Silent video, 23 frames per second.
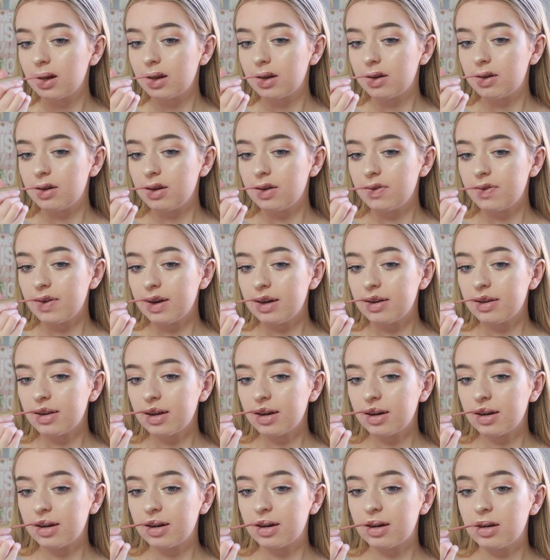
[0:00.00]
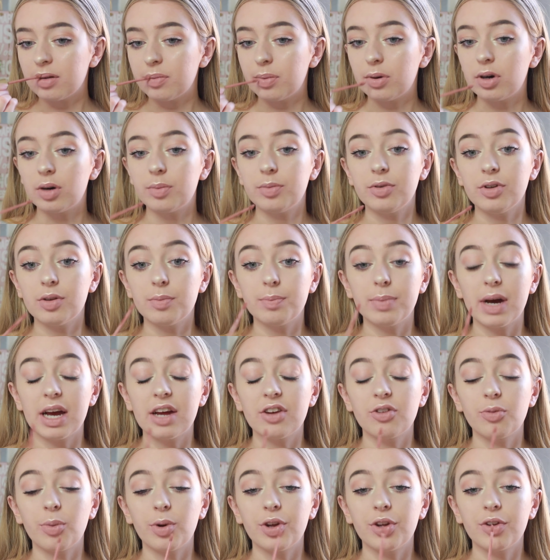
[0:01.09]
Too Faced and Colourpop do the
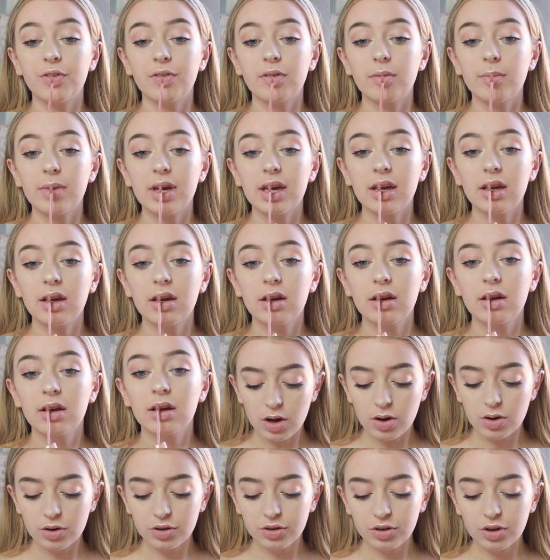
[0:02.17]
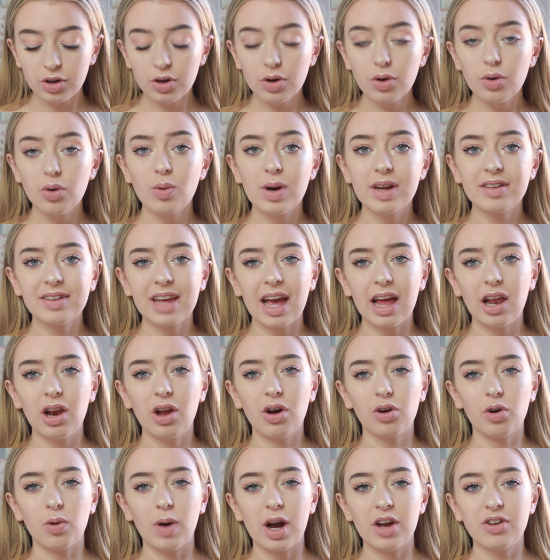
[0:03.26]
best ones for me. I also always get a
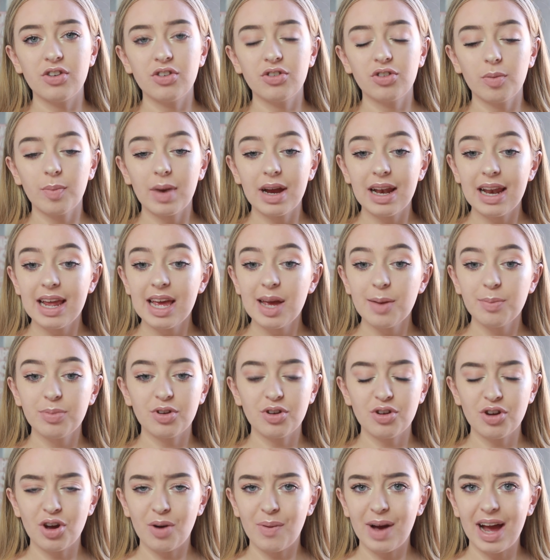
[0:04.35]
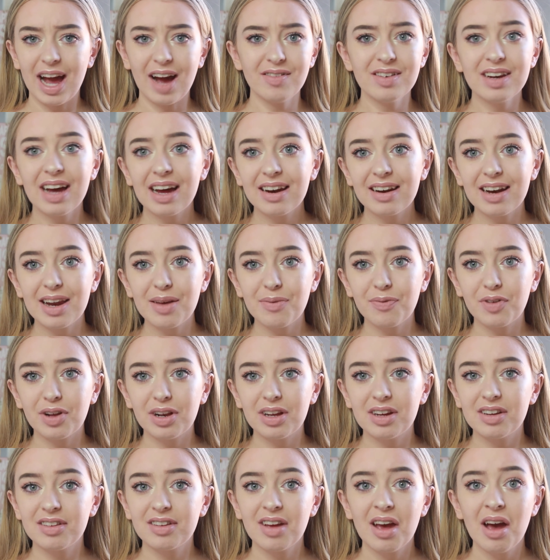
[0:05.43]
lot of questions on my lips. No, I haven't had lip
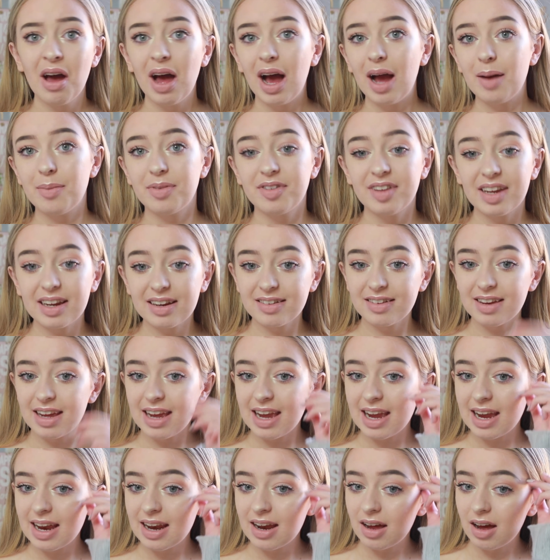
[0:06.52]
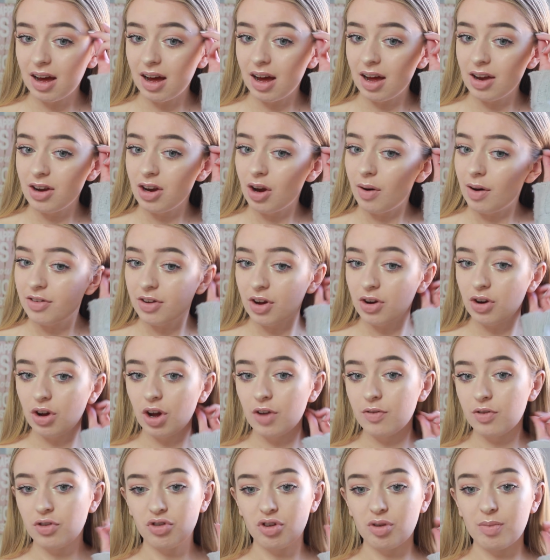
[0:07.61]
fillers. I'm 16. No, I don't
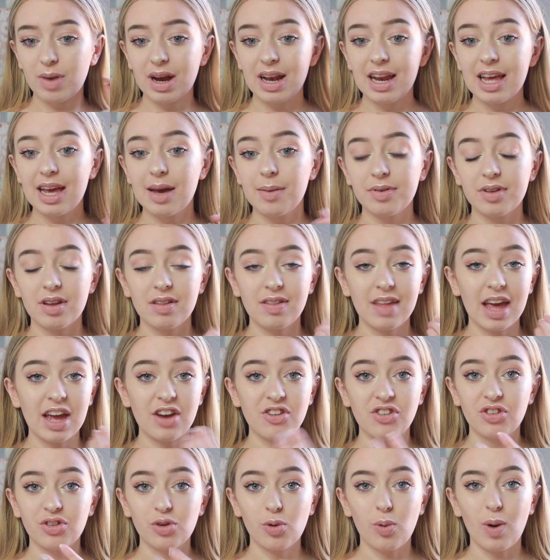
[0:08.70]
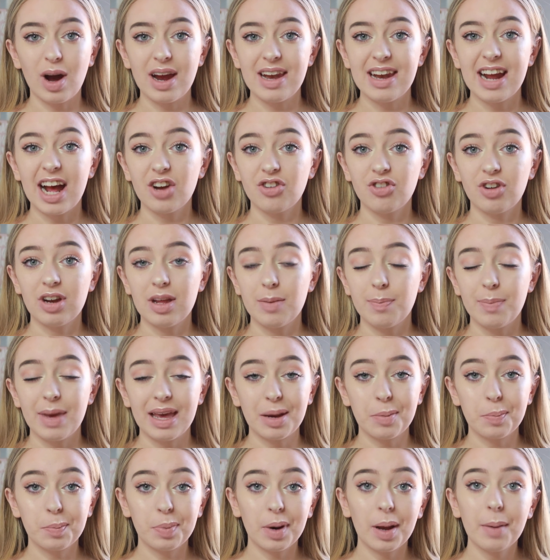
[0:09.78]
overdraw my lips. They're just quite naturally
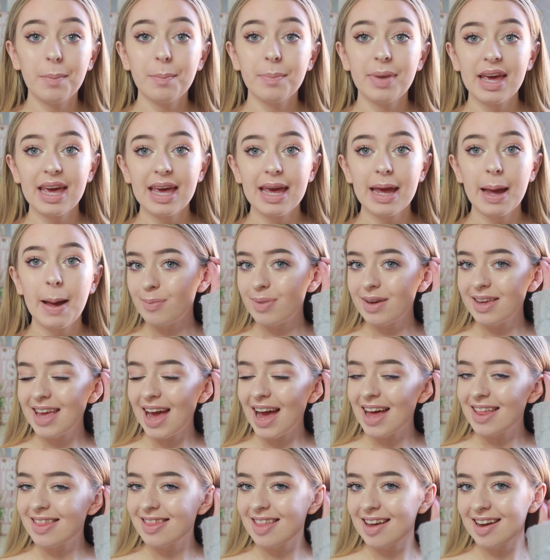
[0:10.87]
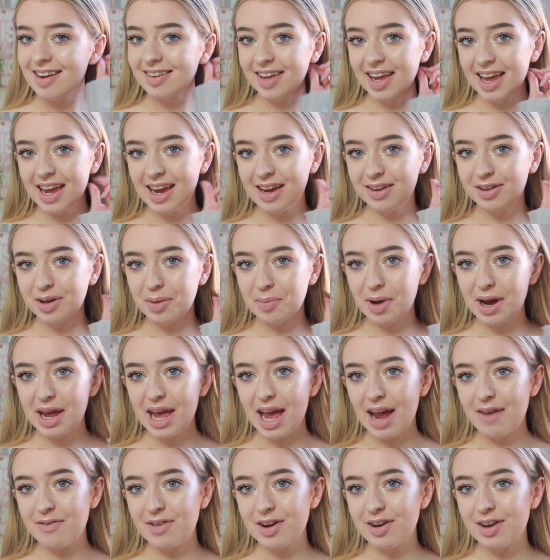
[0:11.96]
big and plumpy. But yeah, this is my
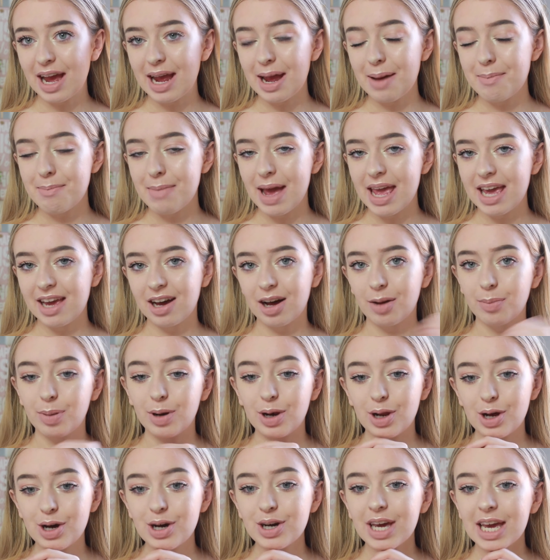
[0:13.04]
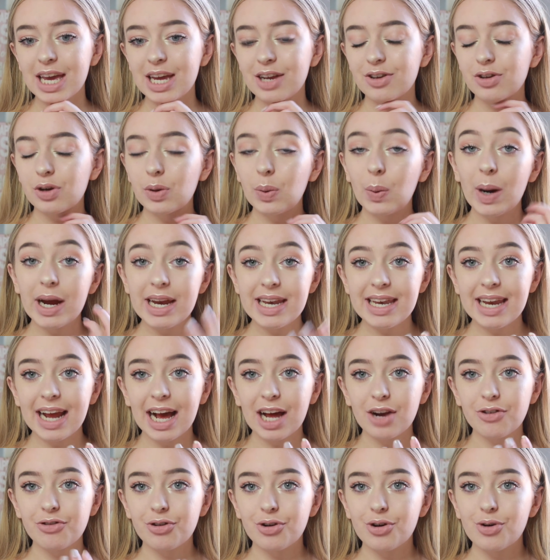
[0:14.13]
everyday makeup look. It's quite
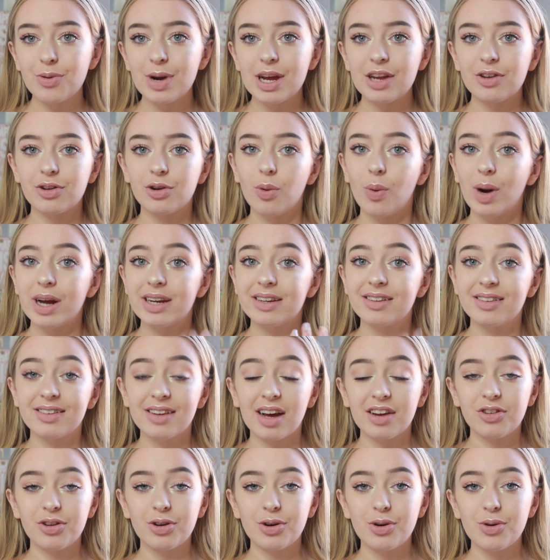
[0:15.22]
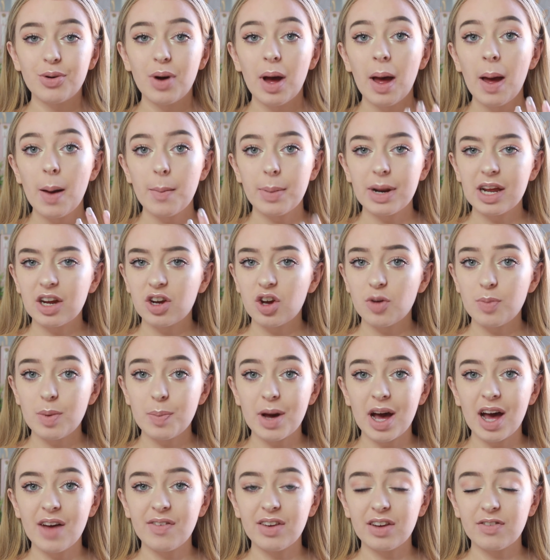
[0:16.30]
natural, it's quite subtle, but it could be
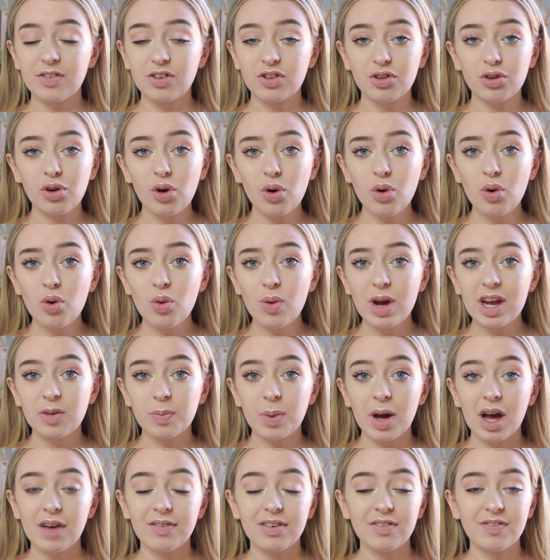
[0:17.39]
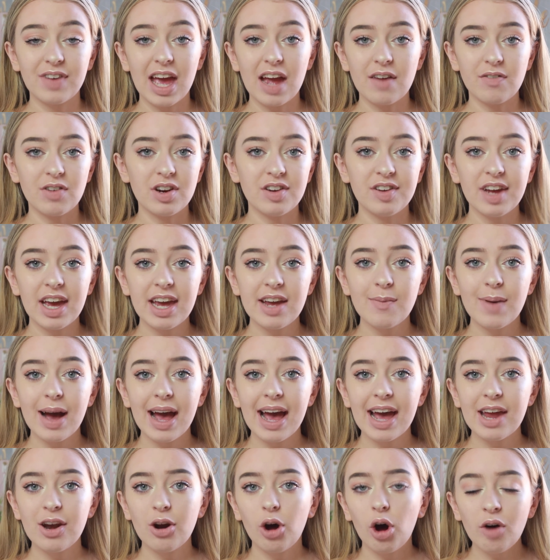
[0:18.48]
perfect for school, it's perfect for everyday
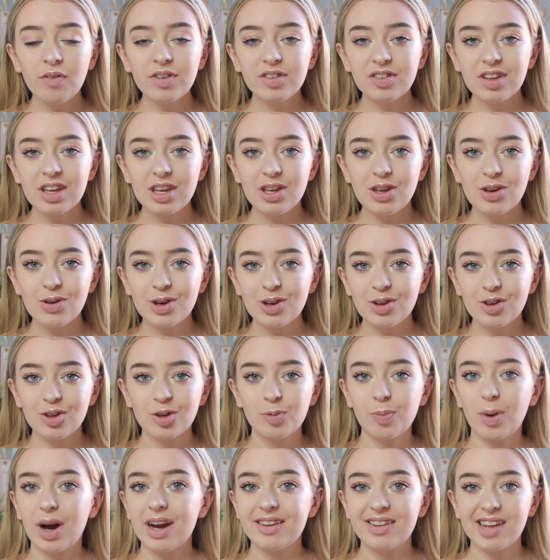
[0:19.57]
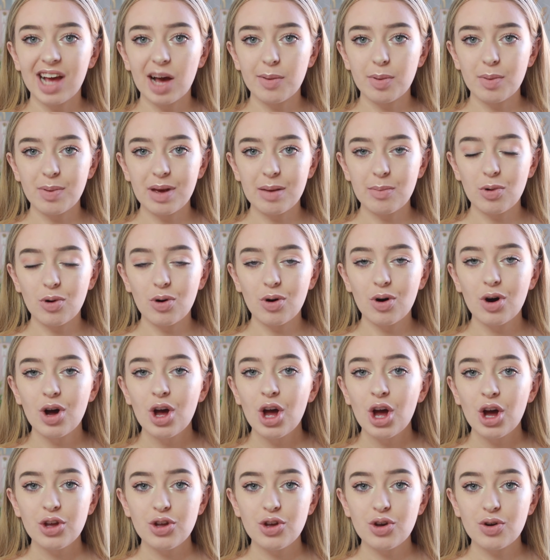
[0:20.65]
wear, and obviously you can spice it up a bit more.
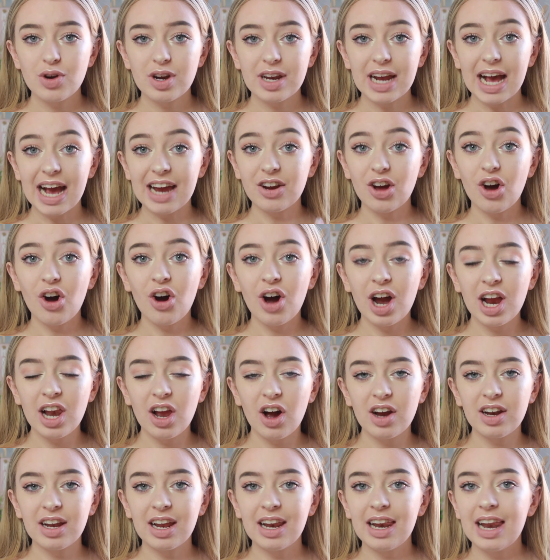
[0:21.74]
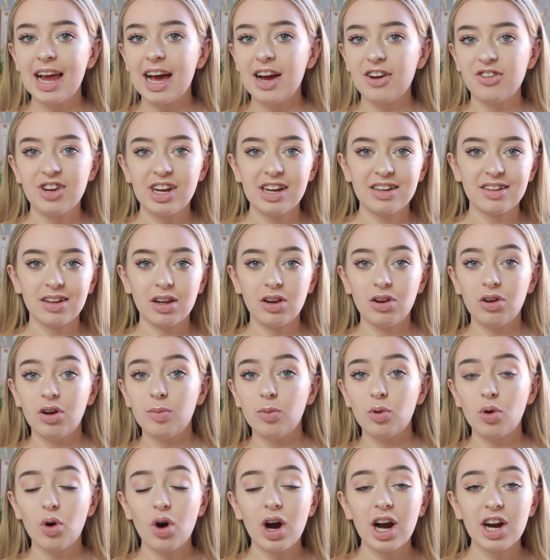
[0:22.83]
You could add eyeliner, lashes, a
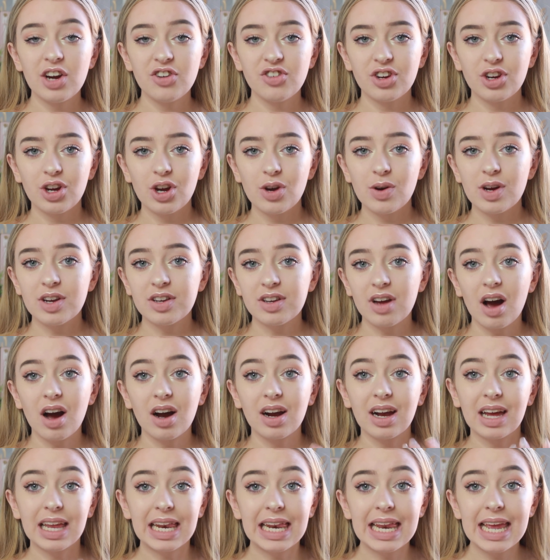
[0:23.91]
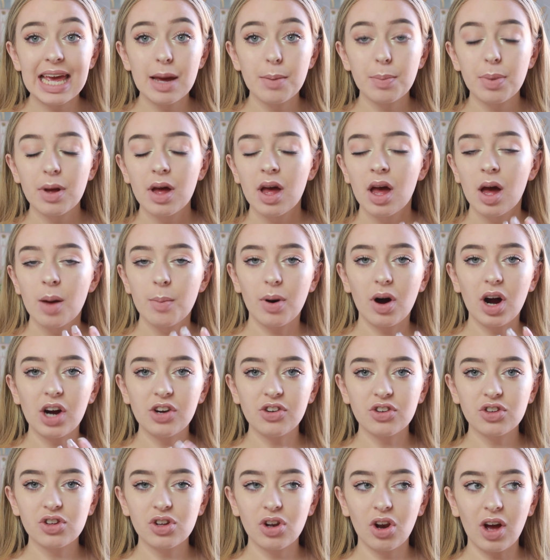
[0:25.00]
lot more eyeshadow, a darker lip, but I
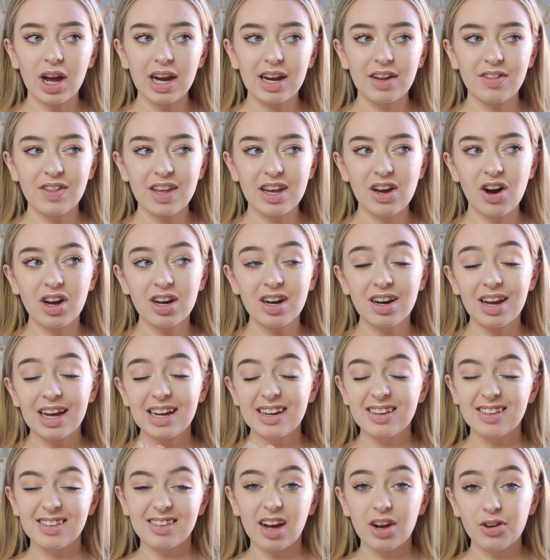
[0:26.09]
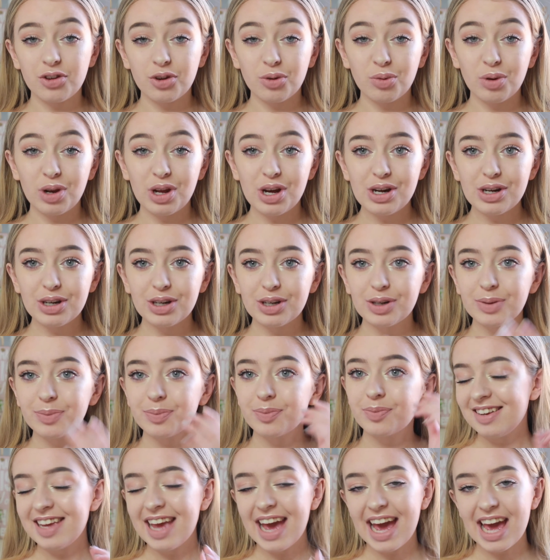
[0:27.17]
just like the kind of like subtle look.
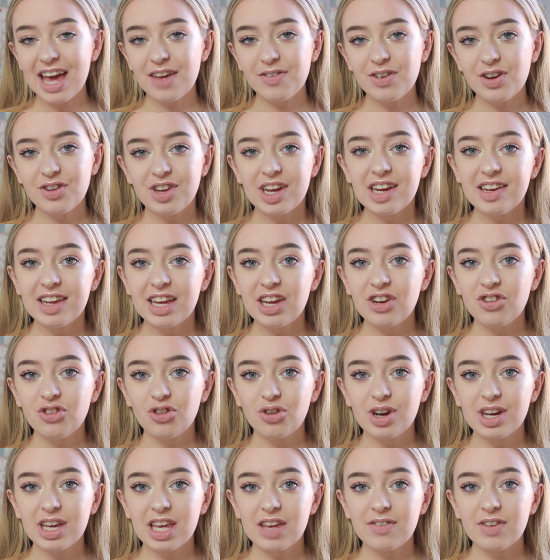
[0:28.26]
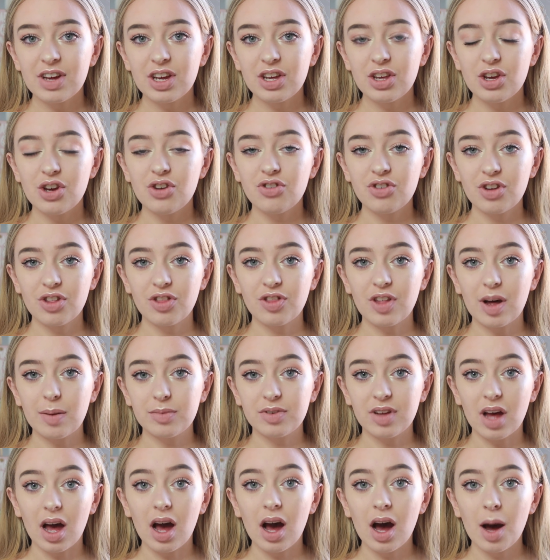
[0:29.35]
So yeah, if you did enjoy, give it a huge
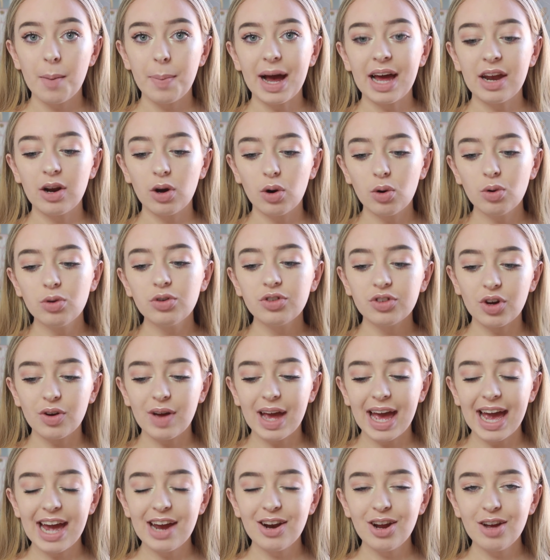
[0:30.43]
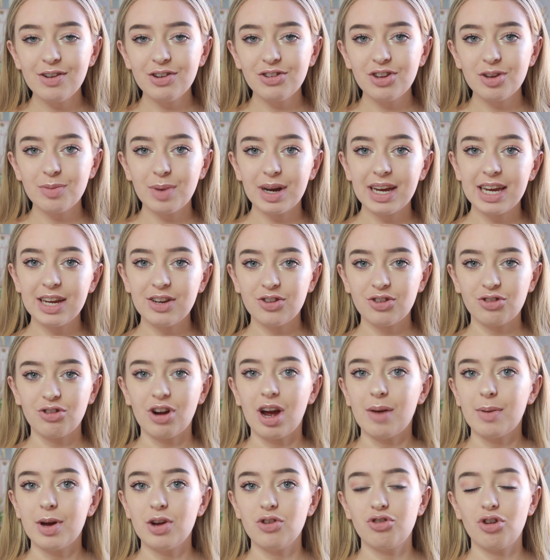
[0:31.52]
thumbs up, and also head over to my
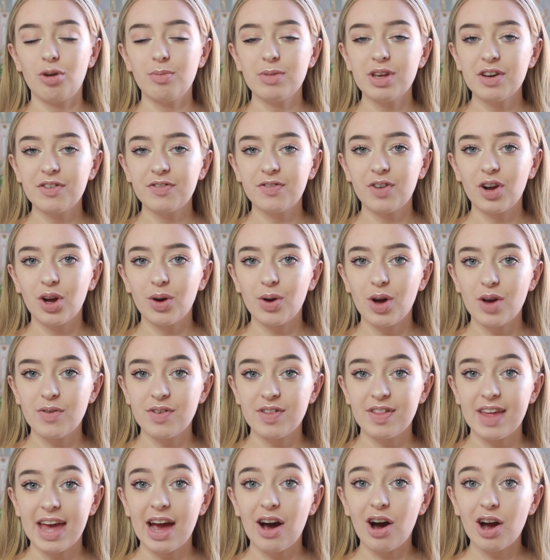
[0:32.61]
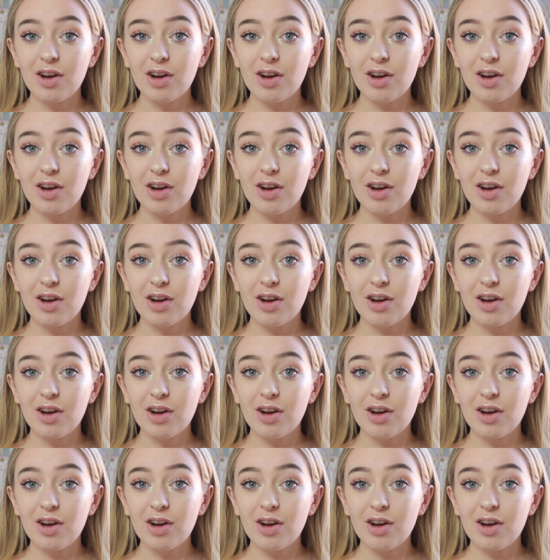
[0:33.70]
Instagram and drop me a follow over there.